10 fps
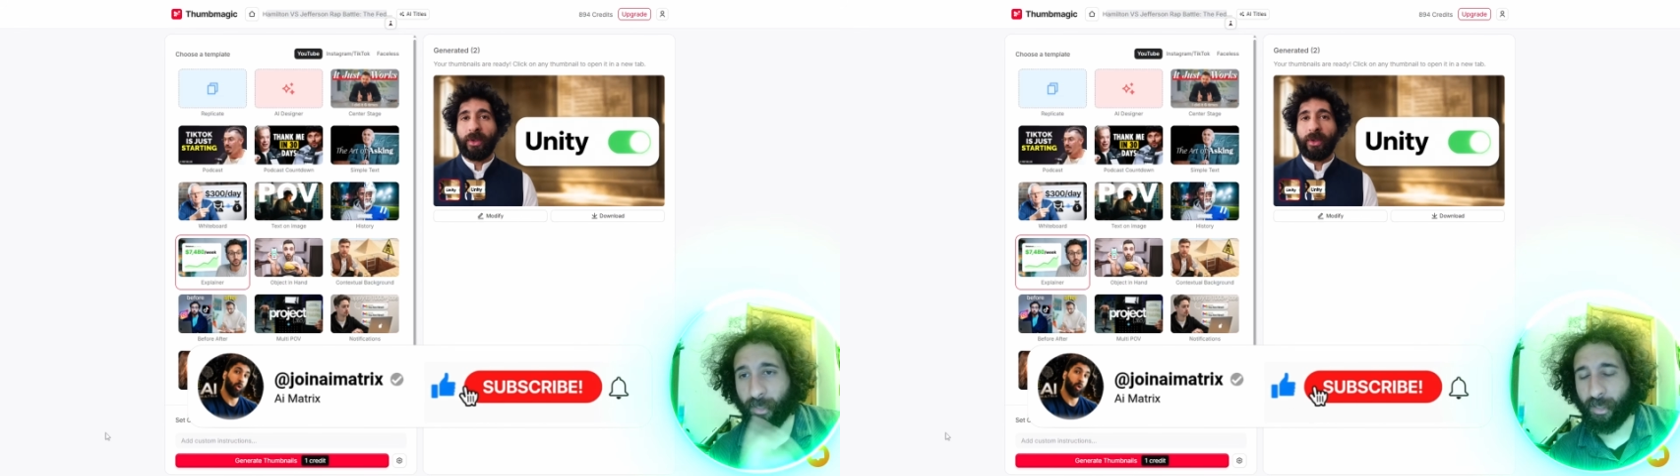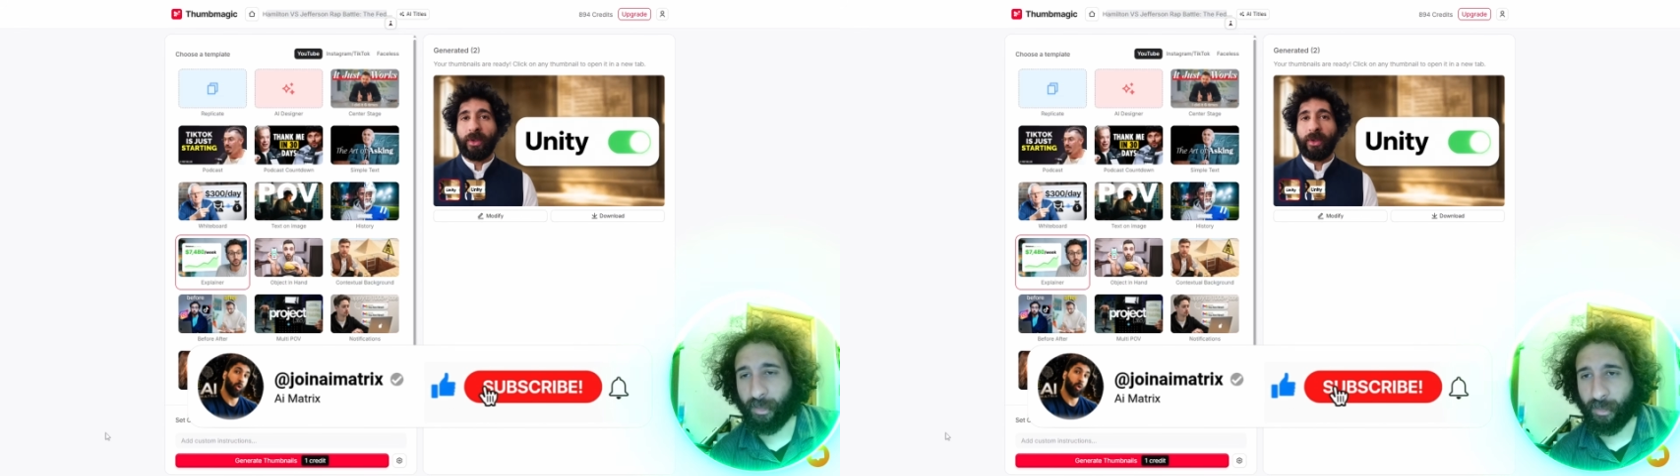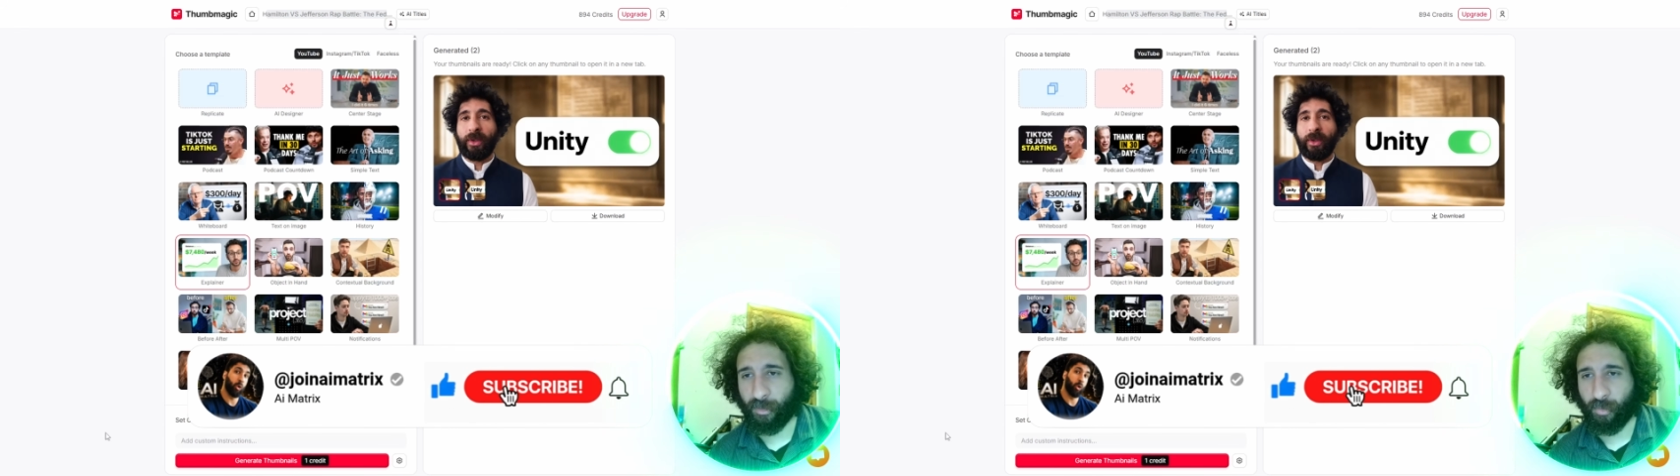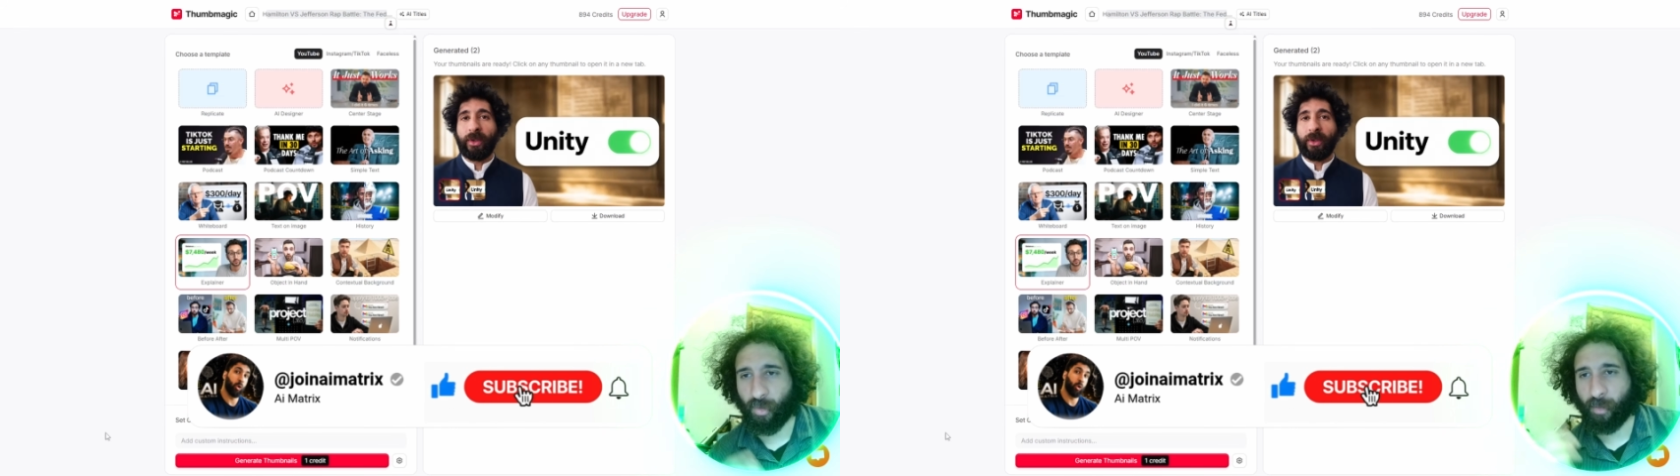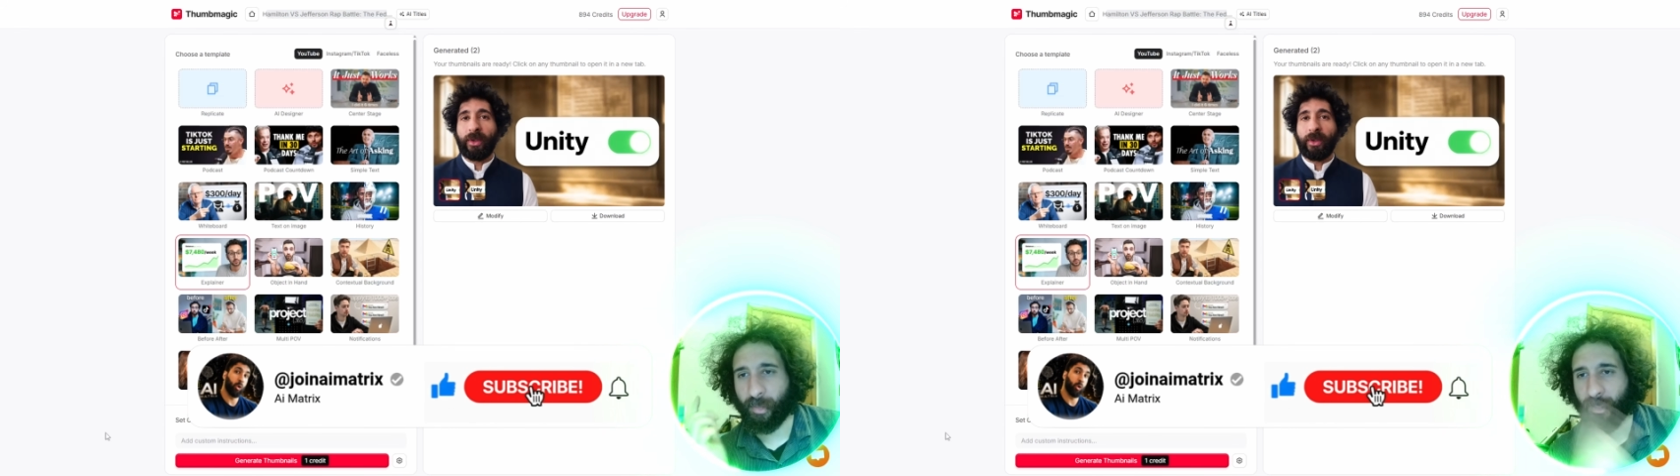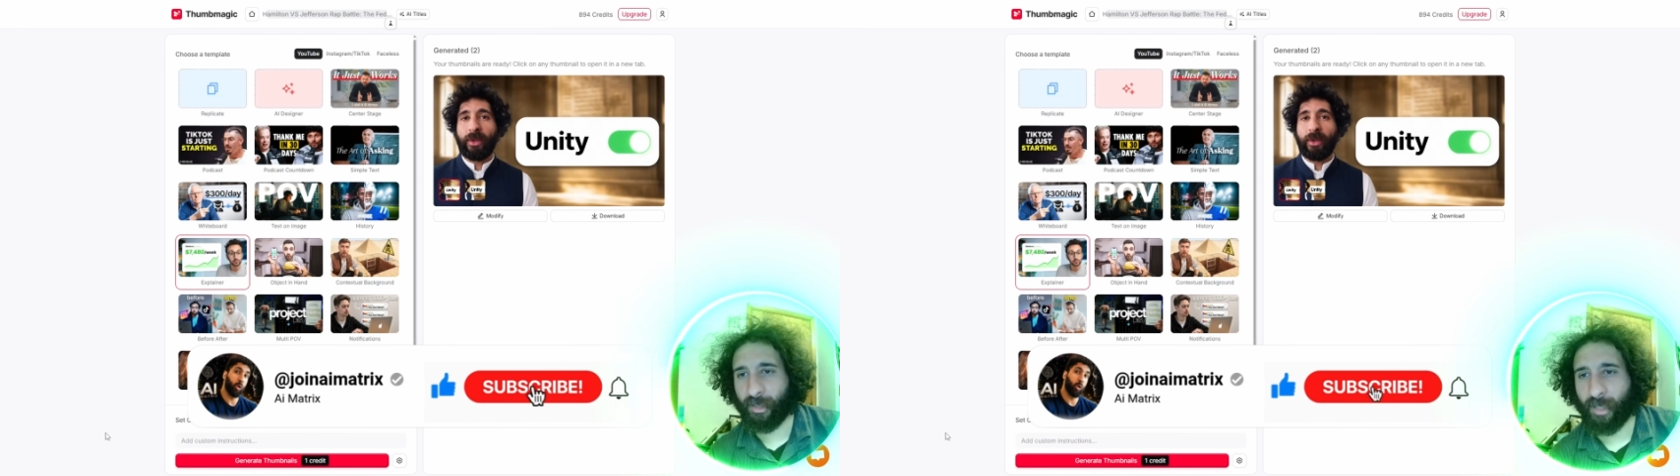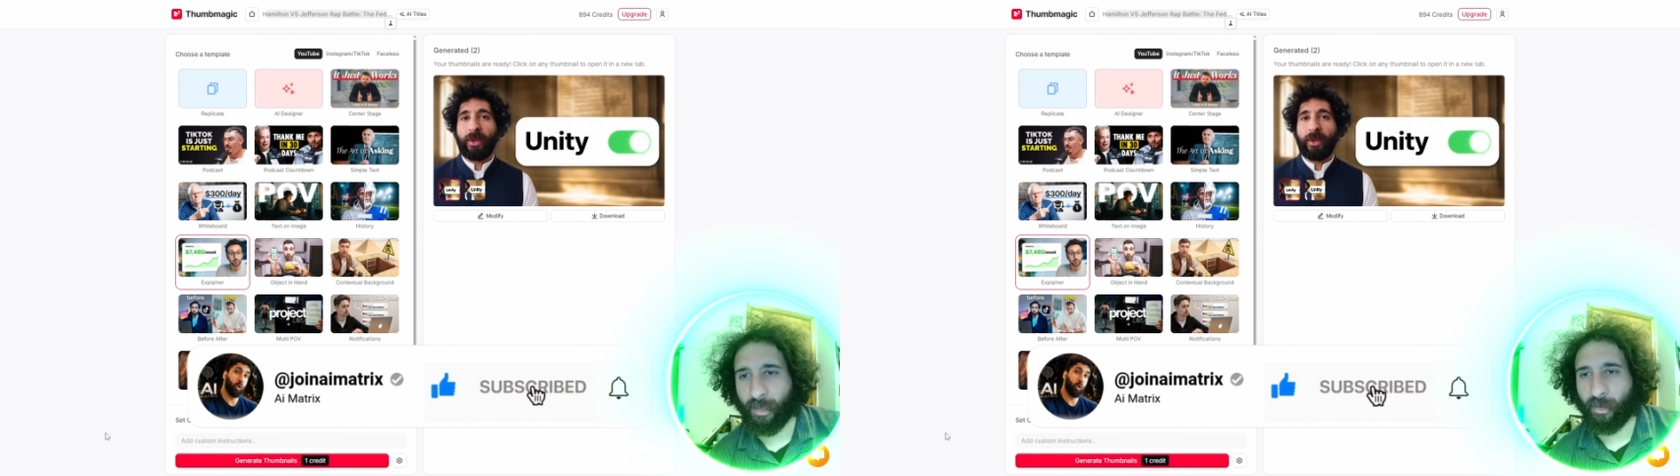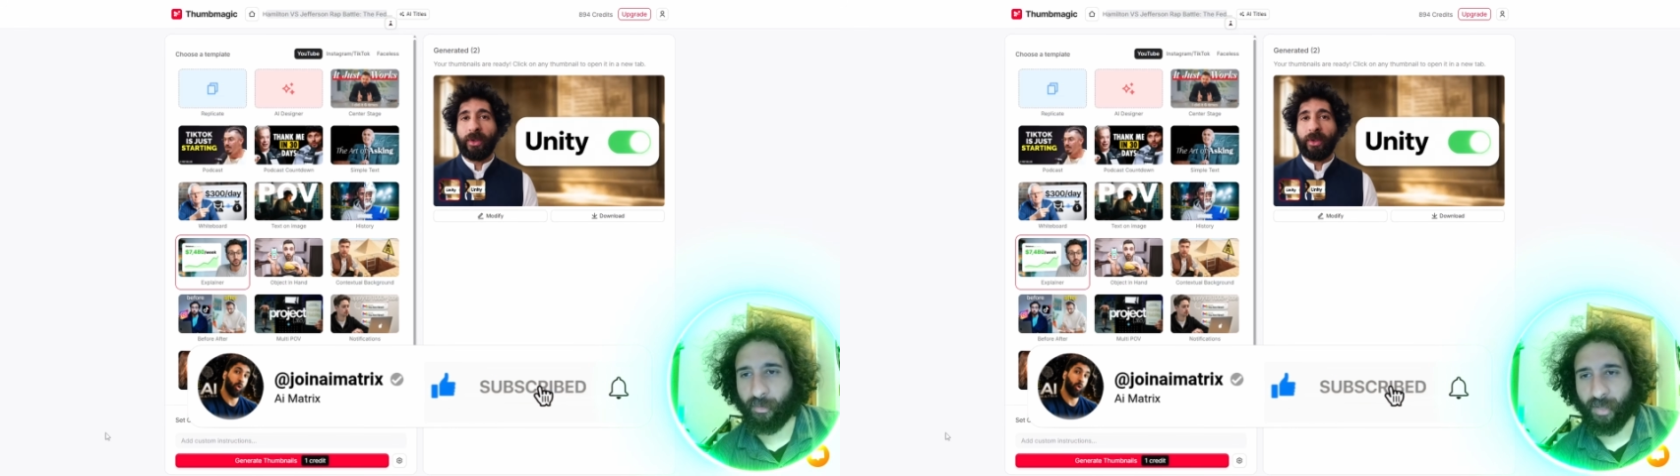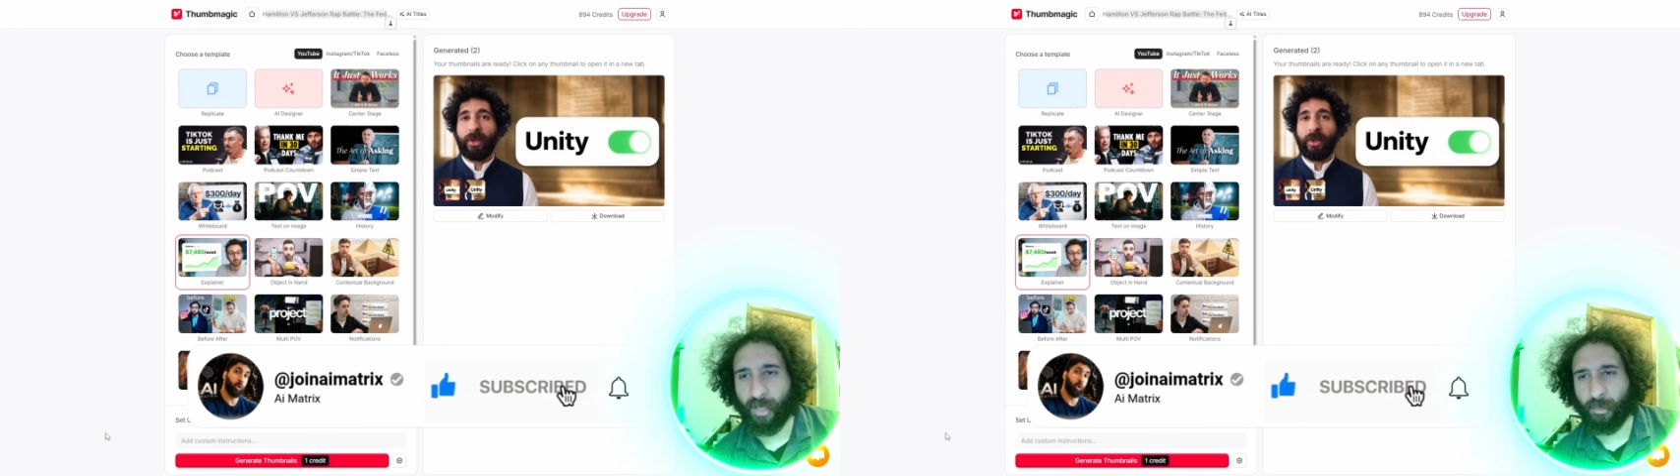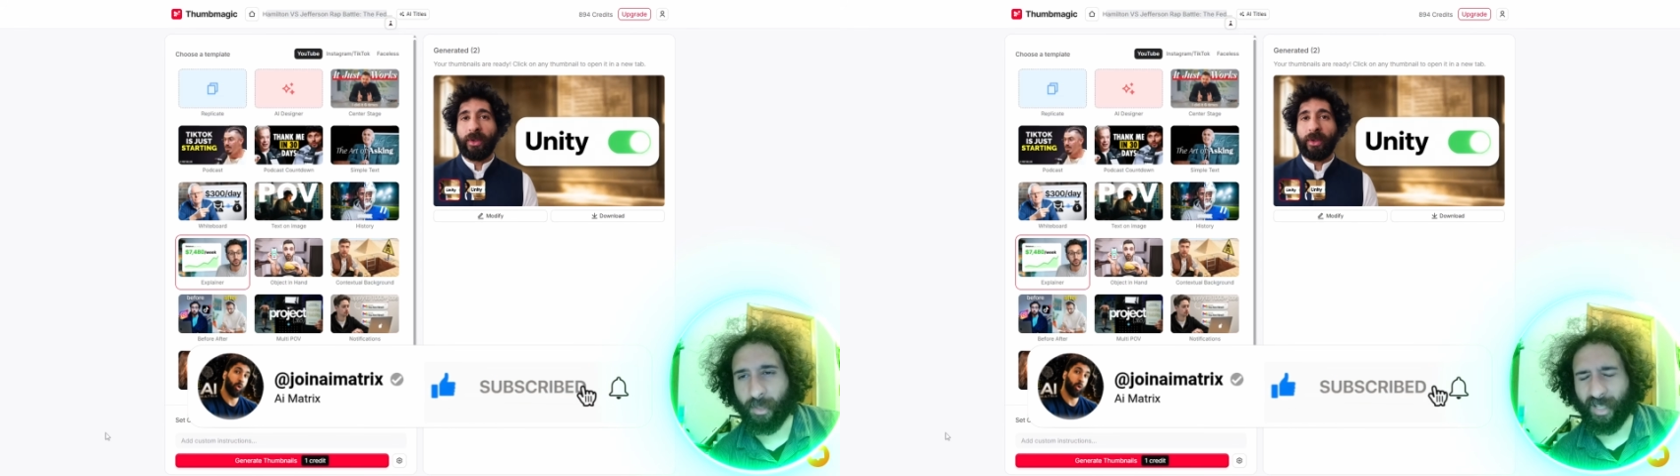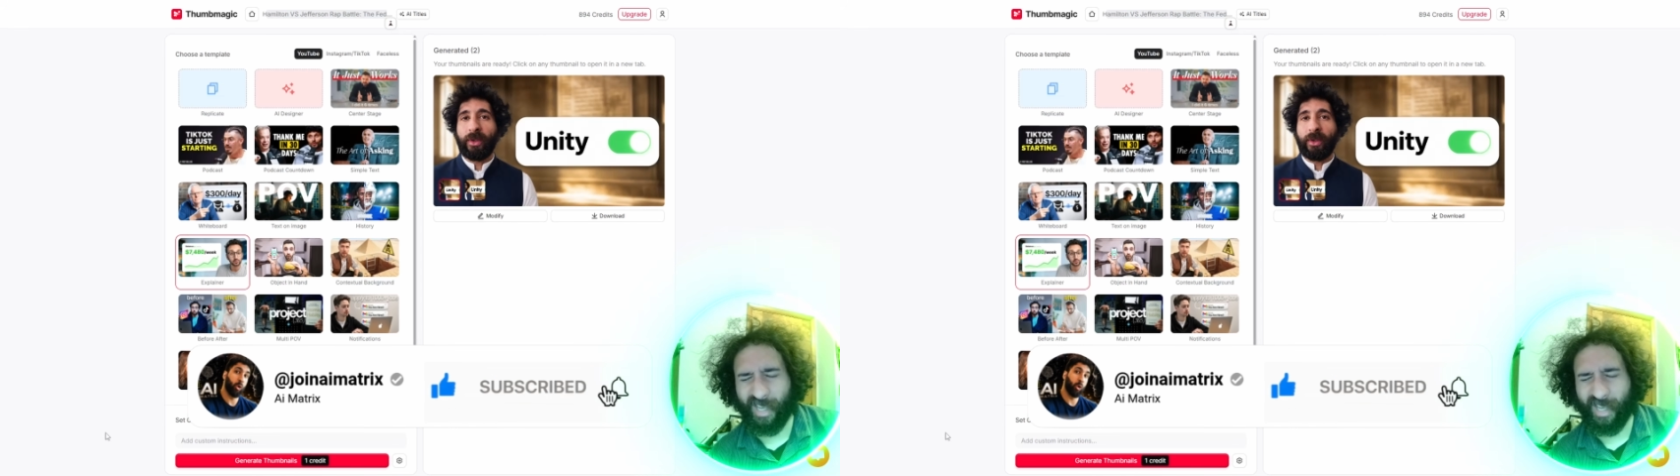hit that subscribe button, hit that notification bell,